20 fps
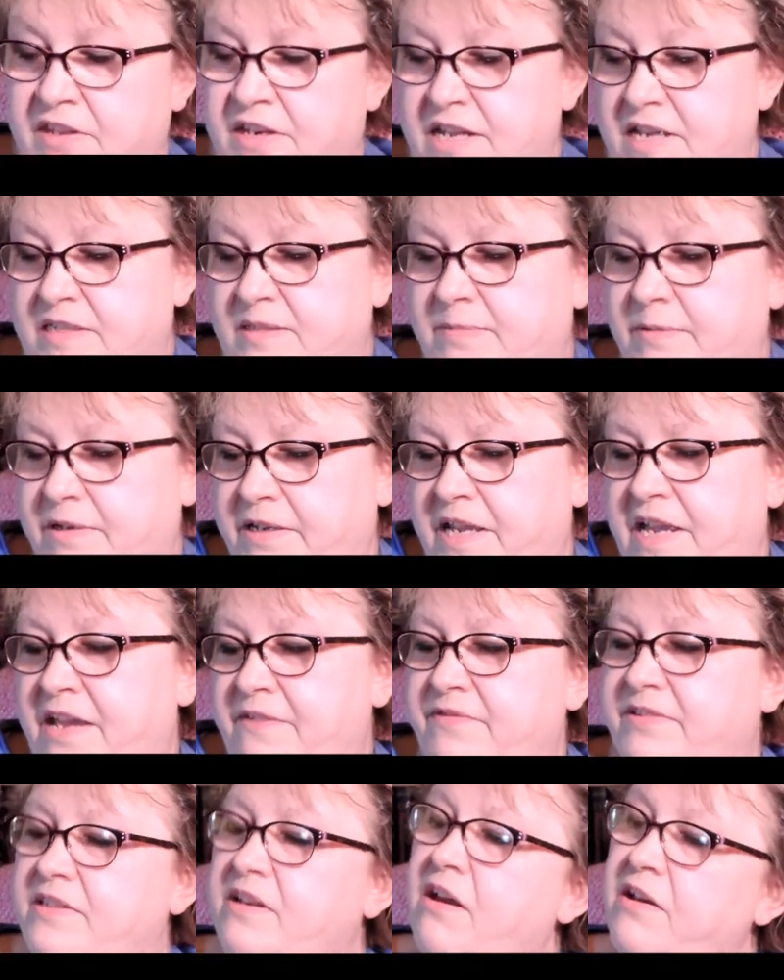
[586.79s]
the next book I
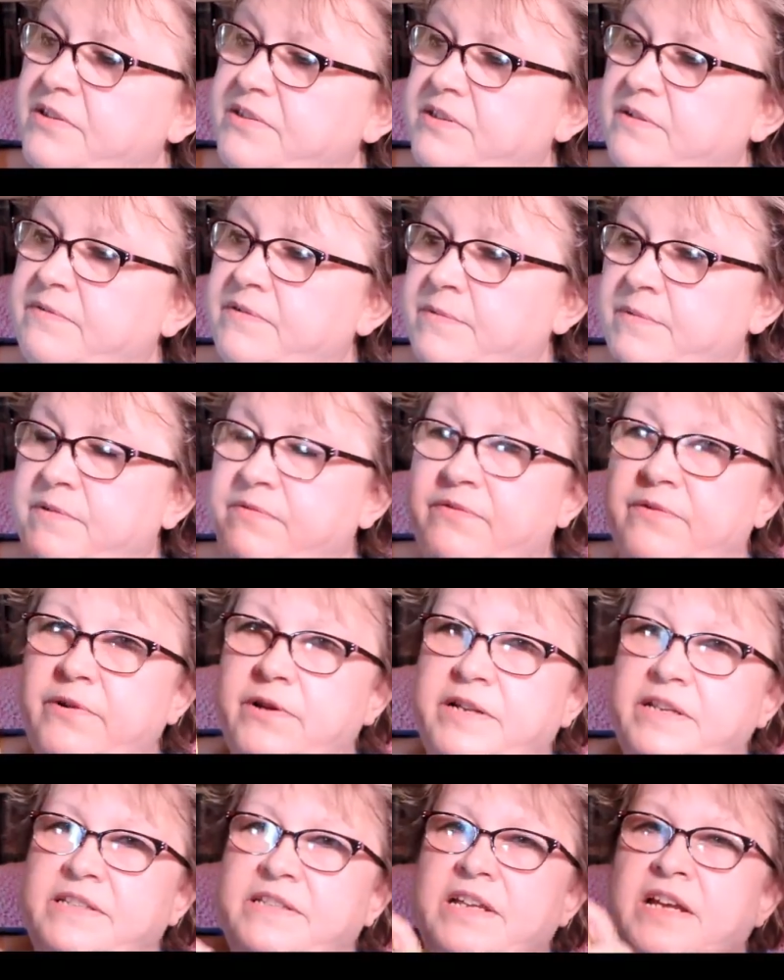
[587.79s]
have is also from the
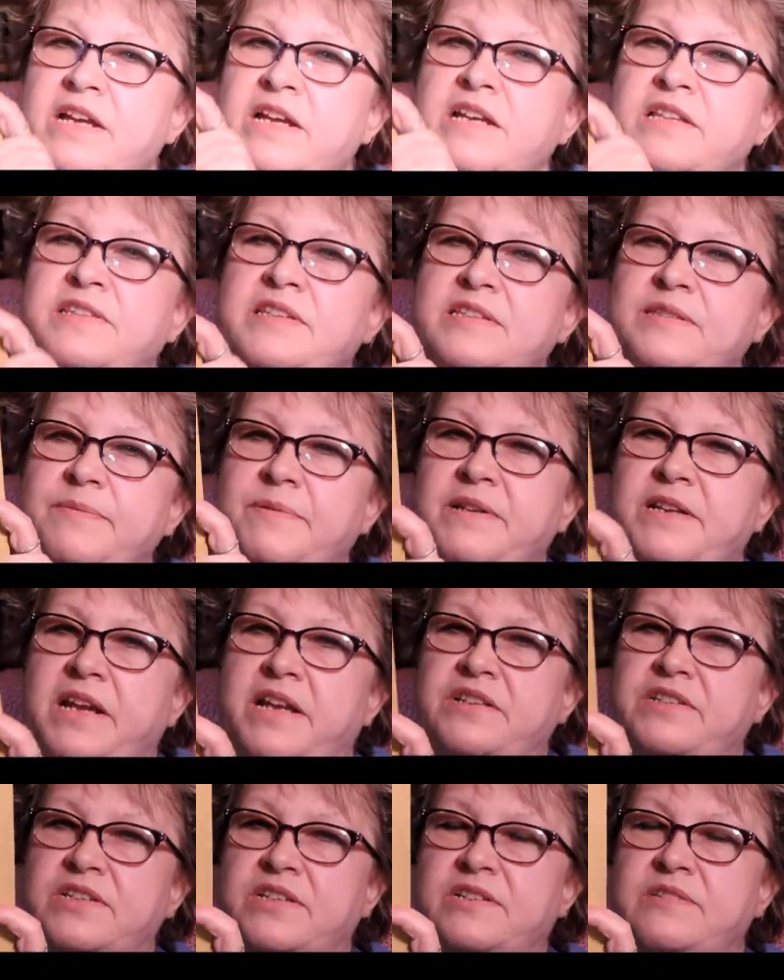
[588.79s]
40s. This one
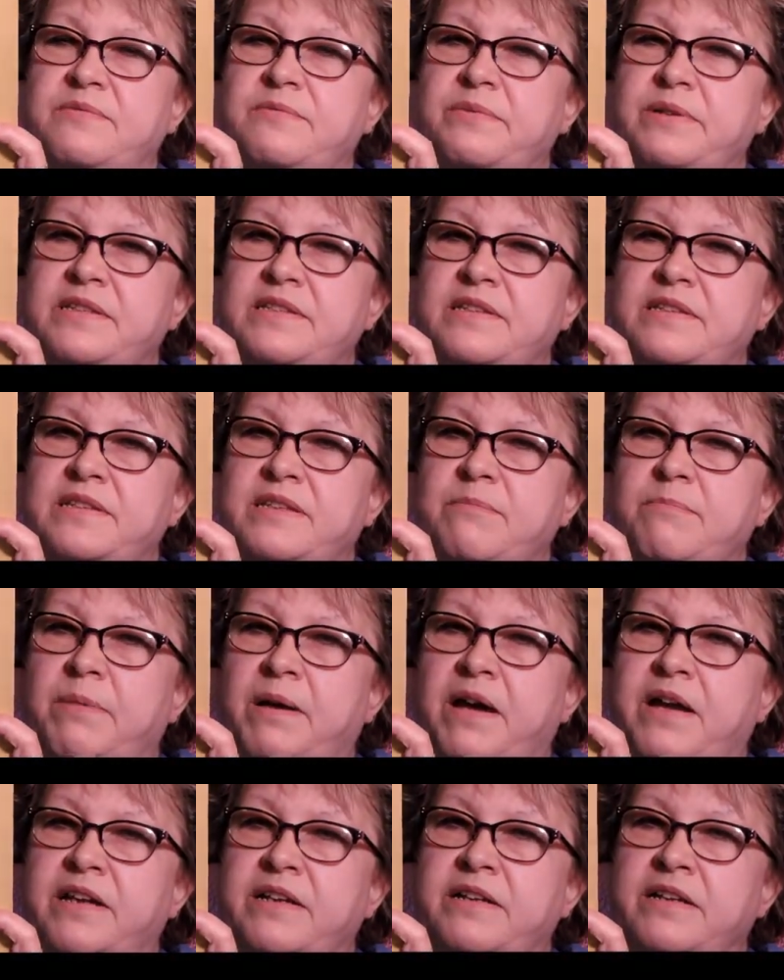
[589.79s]
I just recently
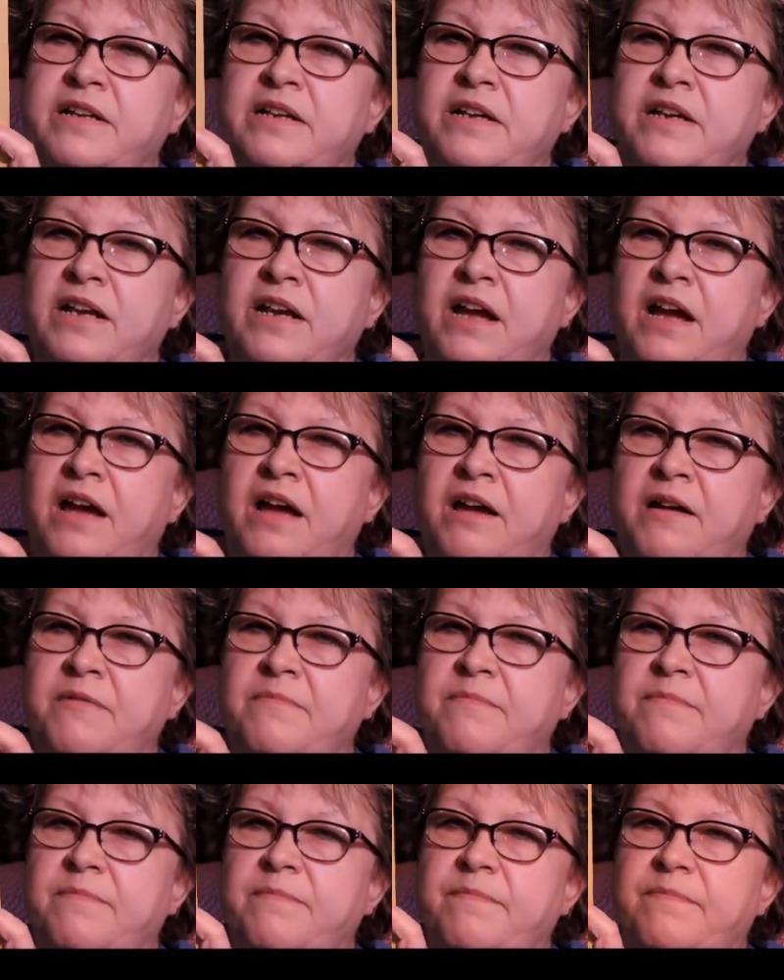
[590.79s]
bought.
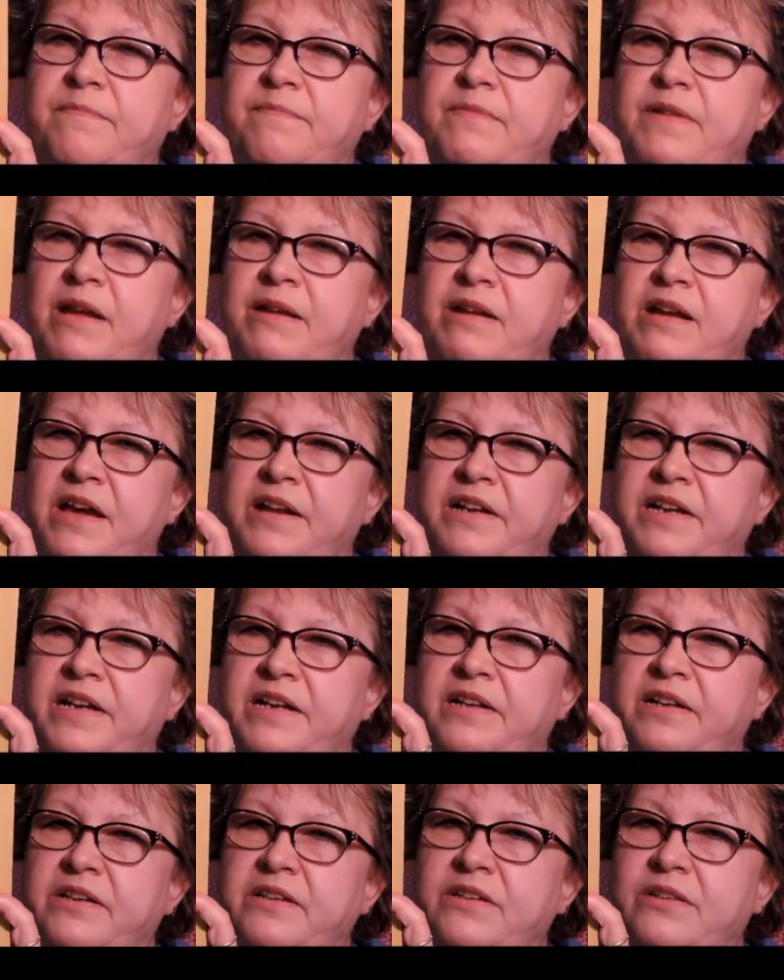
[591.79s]
I got it
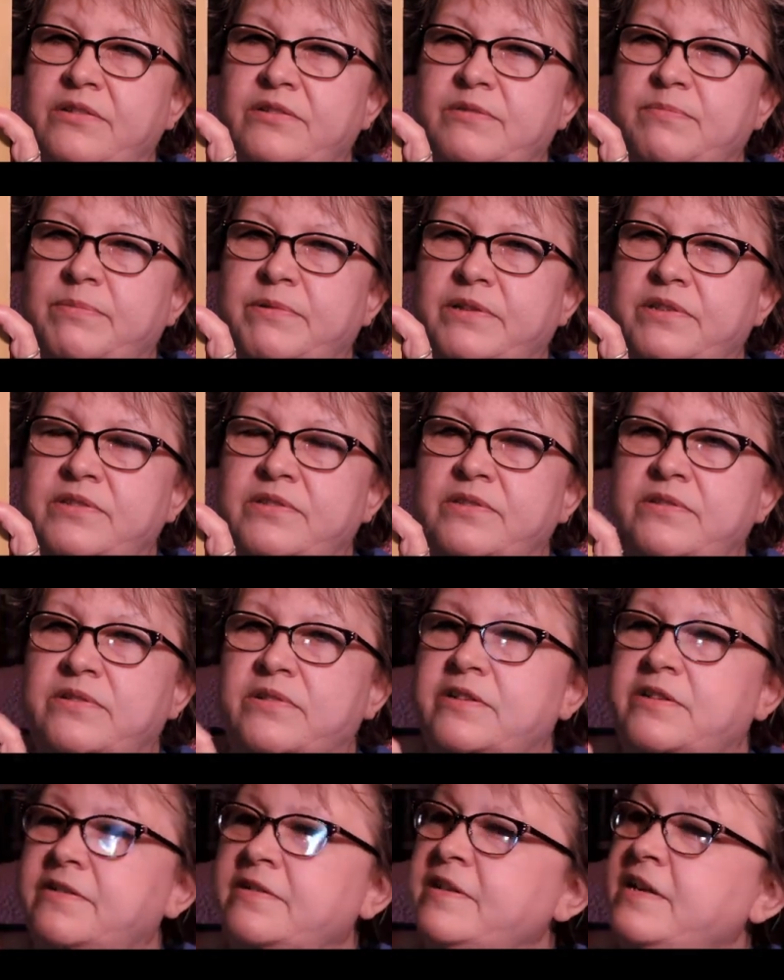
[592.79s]
at a used
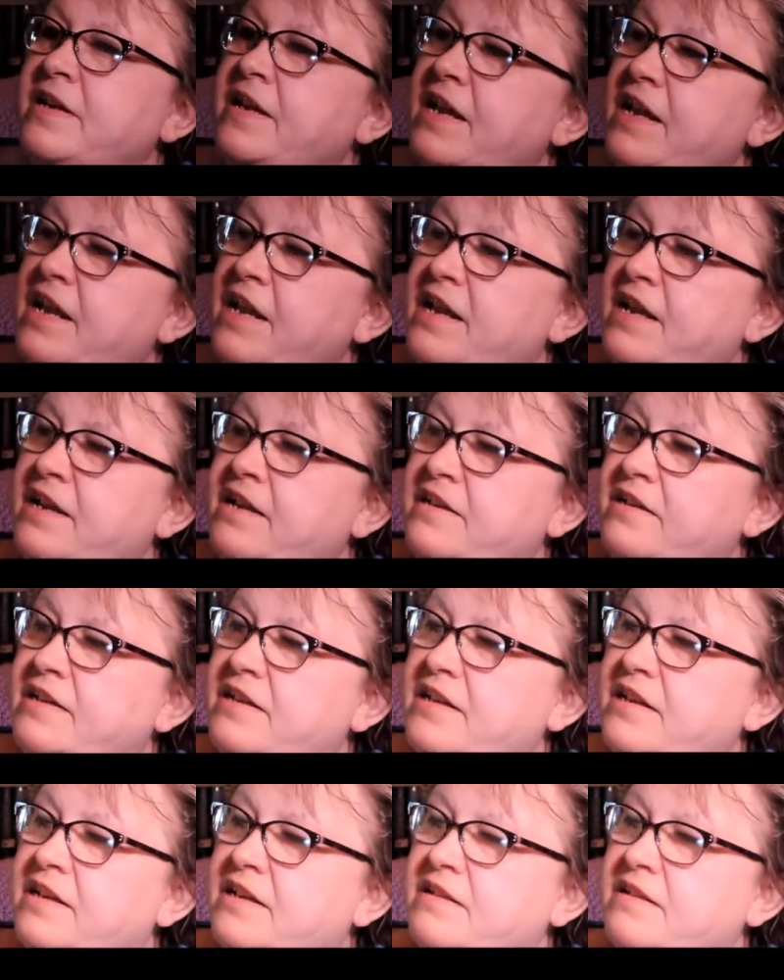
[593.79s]
bookstore, and